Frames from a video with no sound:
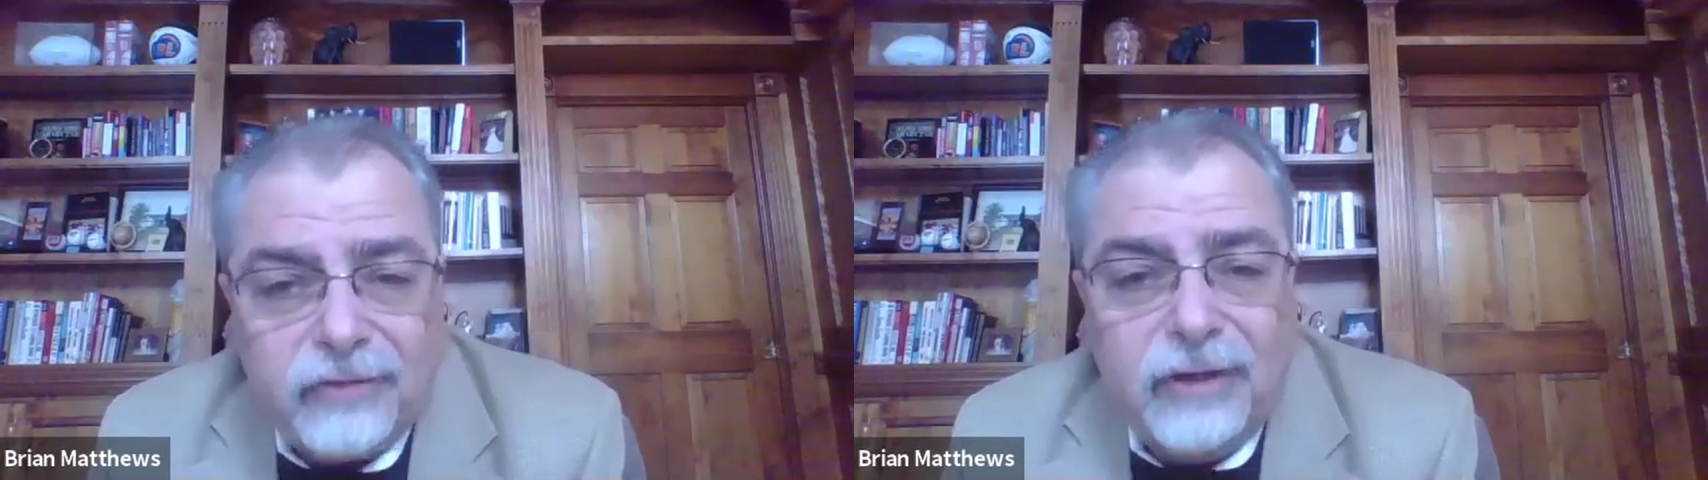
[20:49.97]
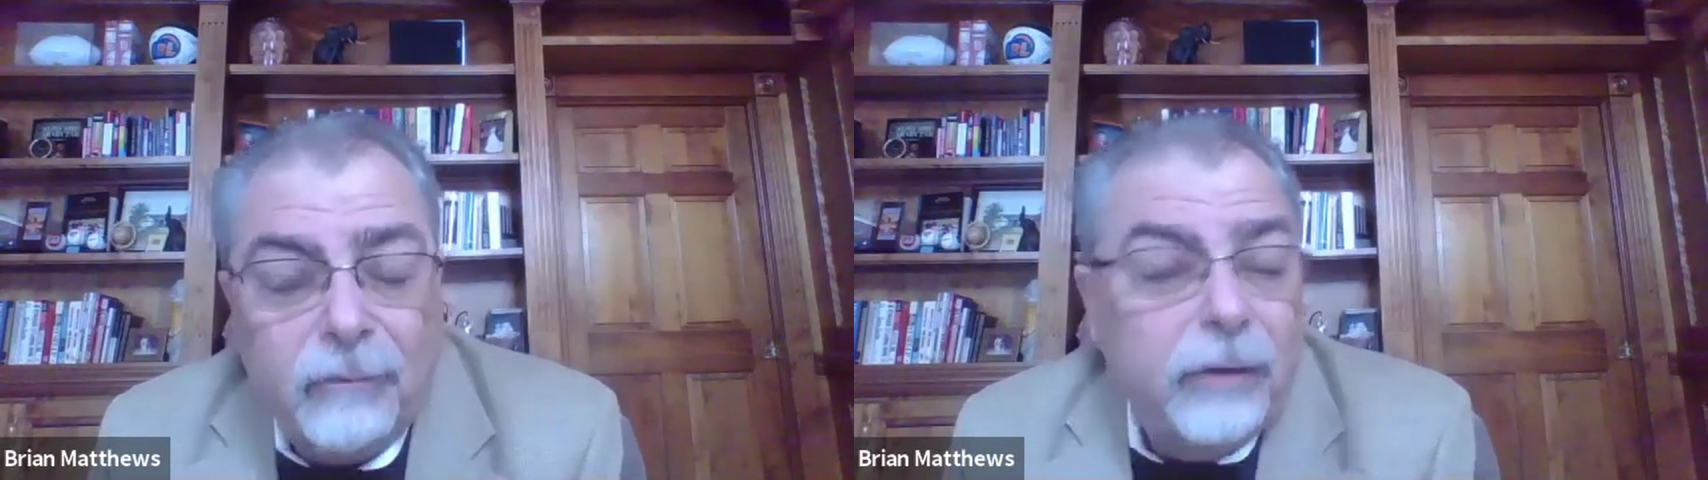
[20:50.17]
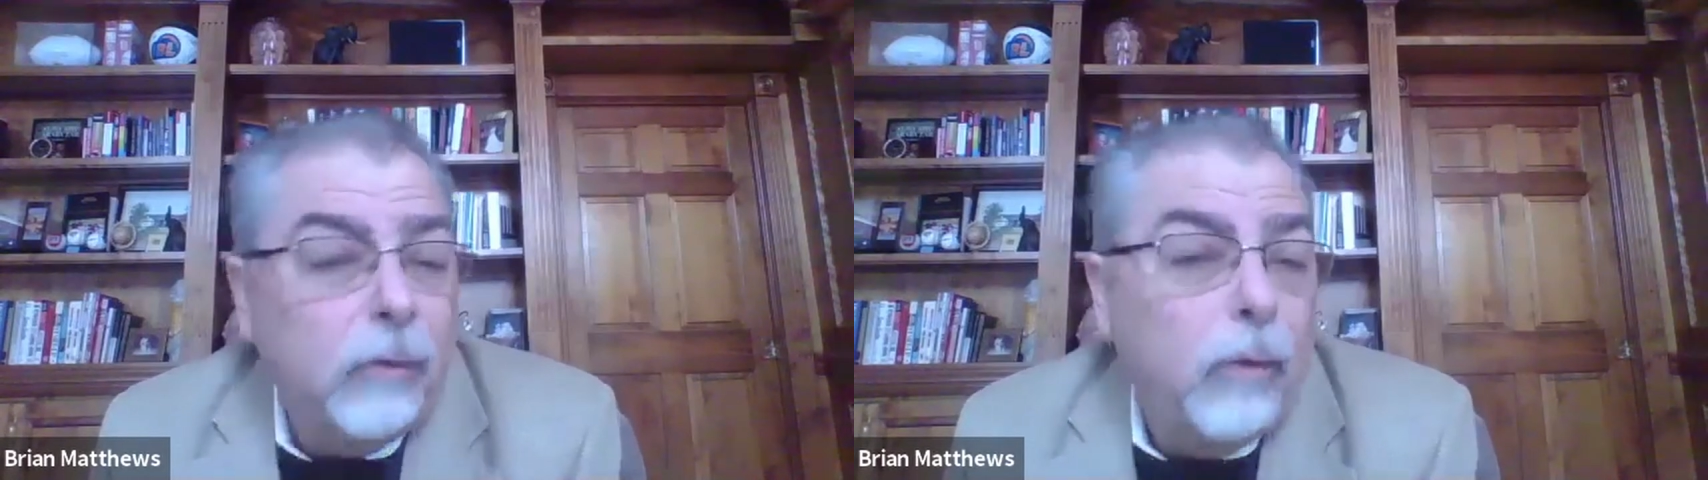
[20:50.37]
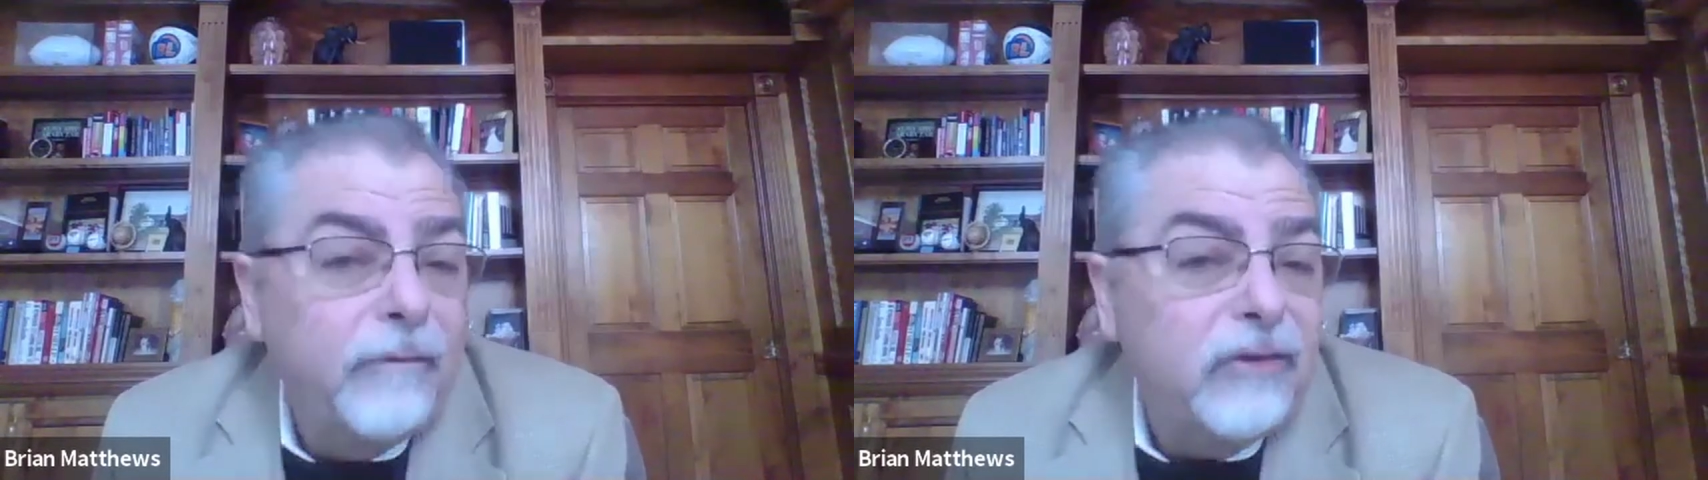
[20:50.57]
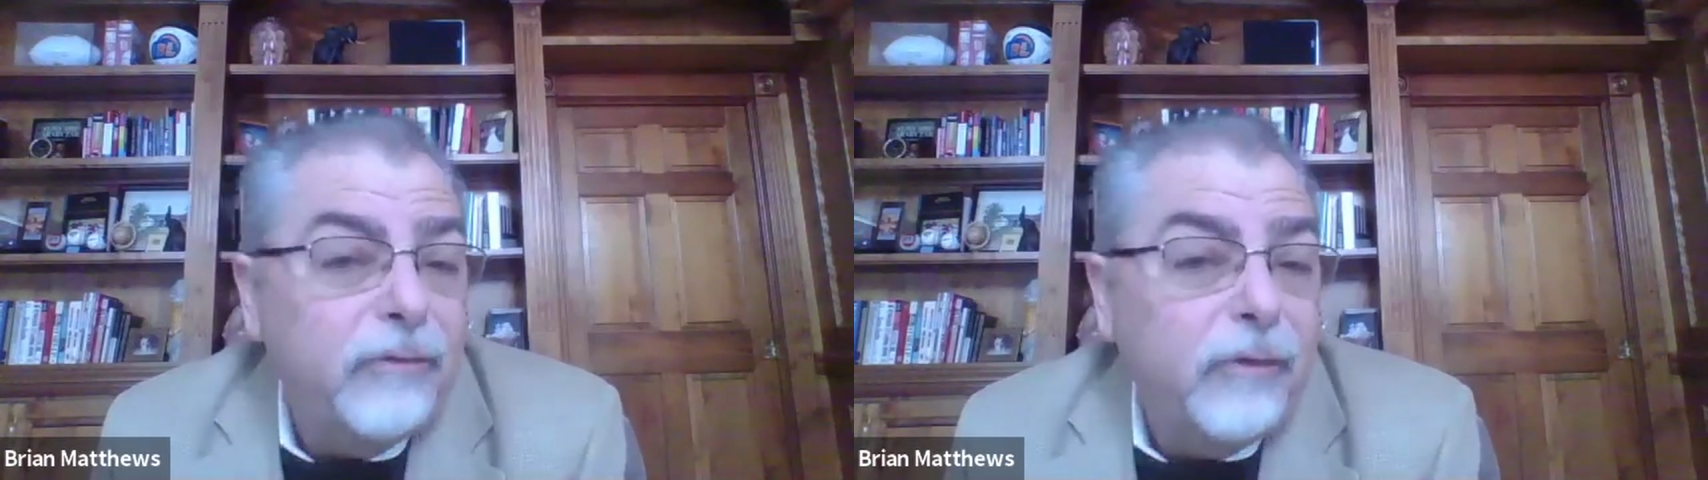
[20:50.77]
and we were one of
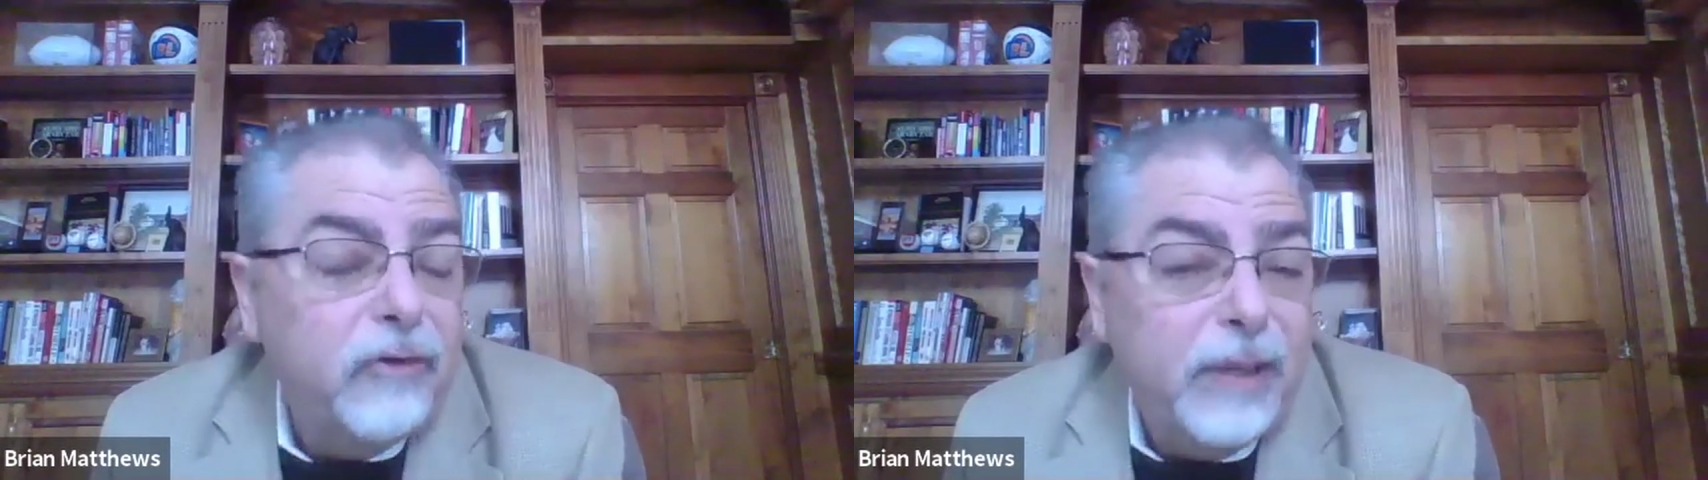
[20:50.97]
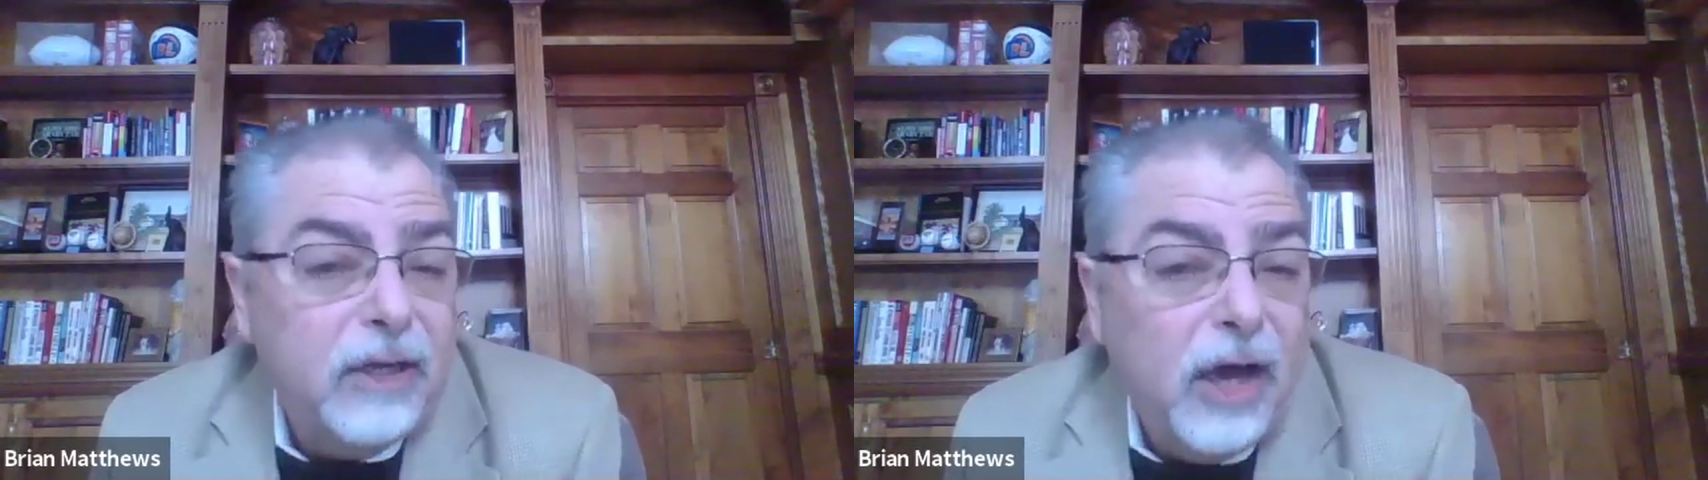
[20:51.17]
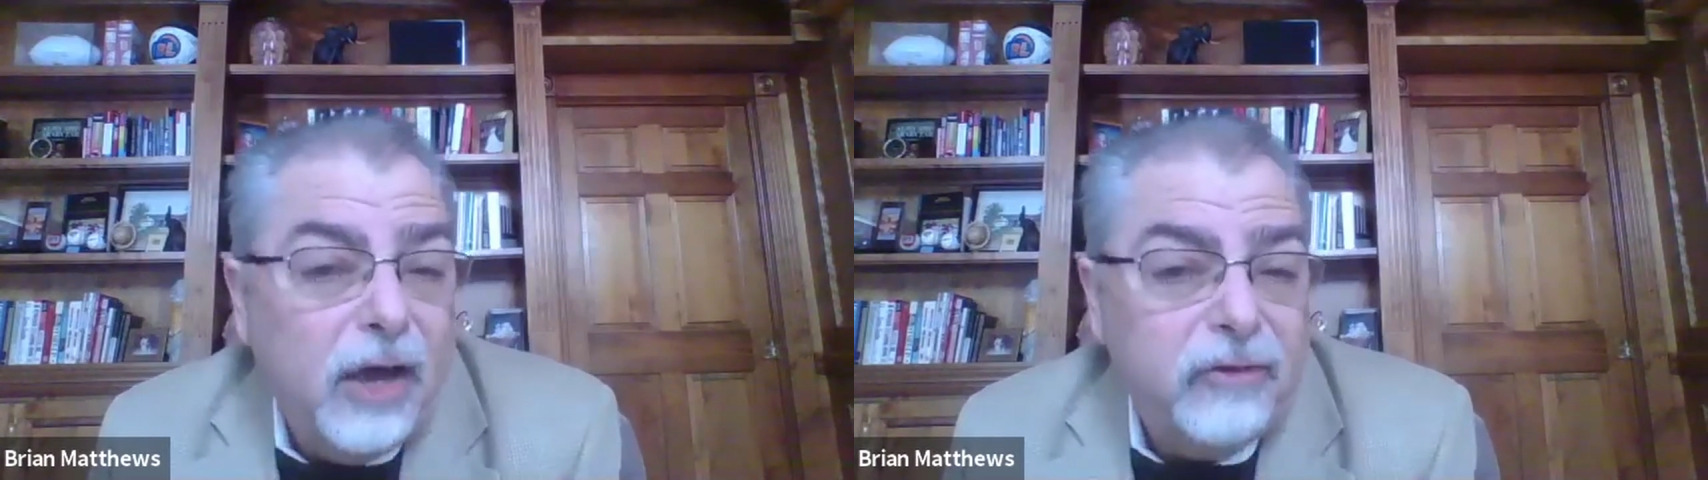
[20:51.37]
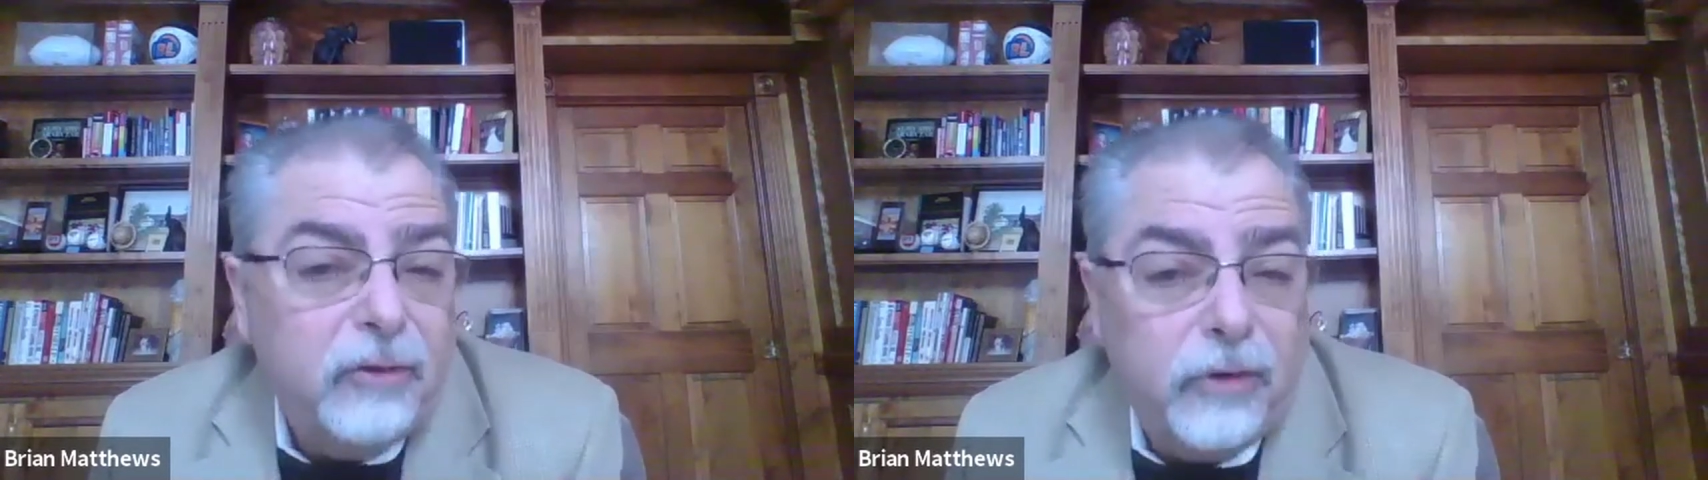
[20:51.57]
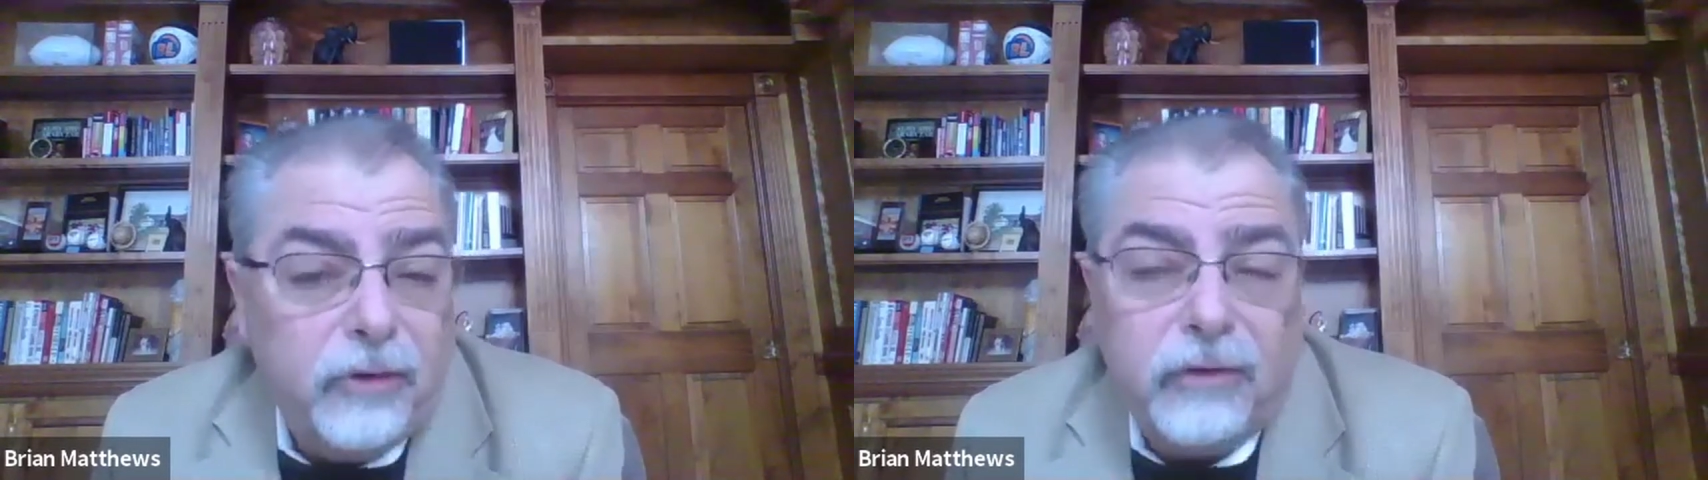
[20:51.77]
his first big
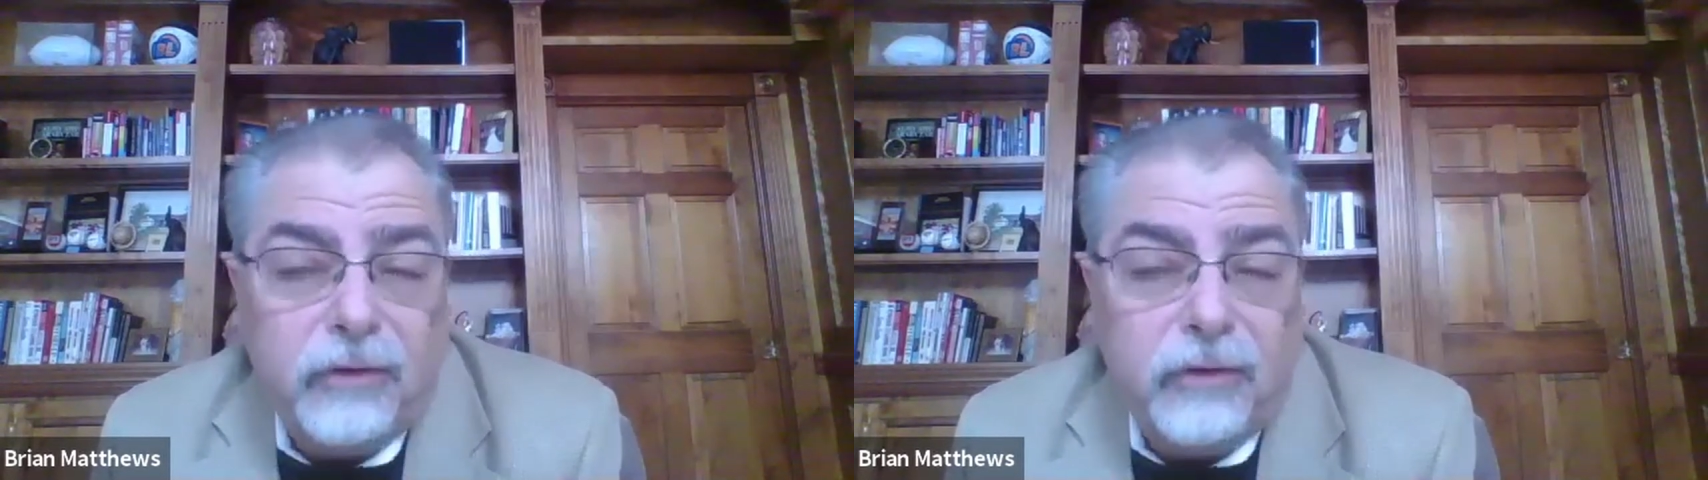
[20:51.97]
customers.